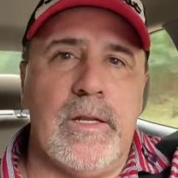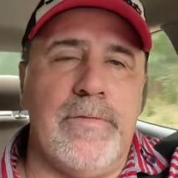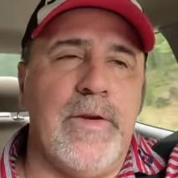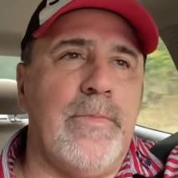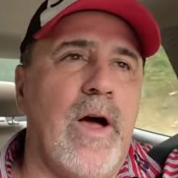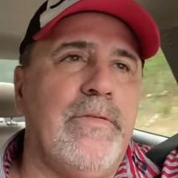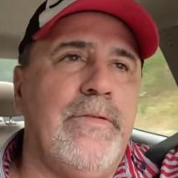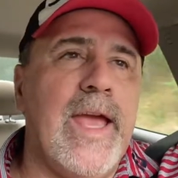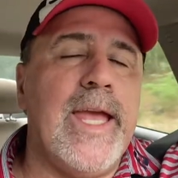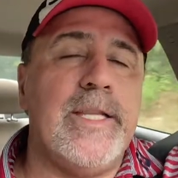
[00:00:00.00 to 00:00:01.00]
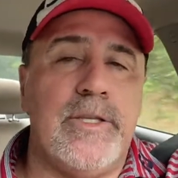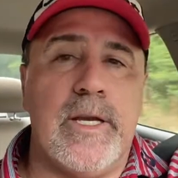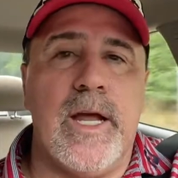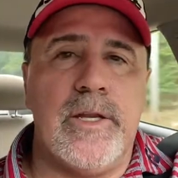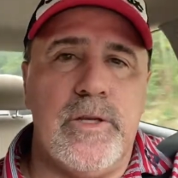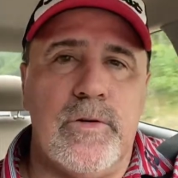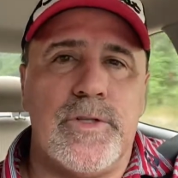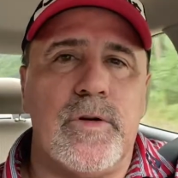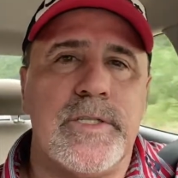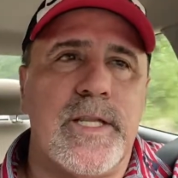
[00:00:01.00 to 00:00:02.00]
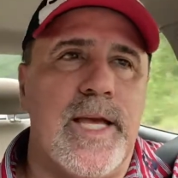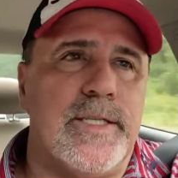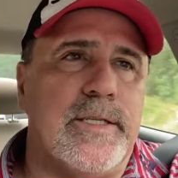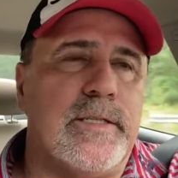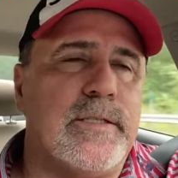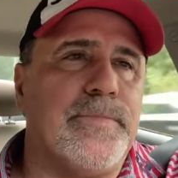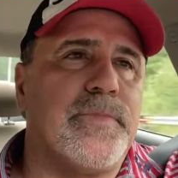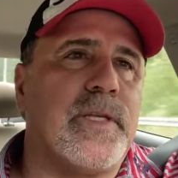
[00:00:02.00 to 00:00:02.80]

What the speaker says: If your ball fades, you got to use it, or slices.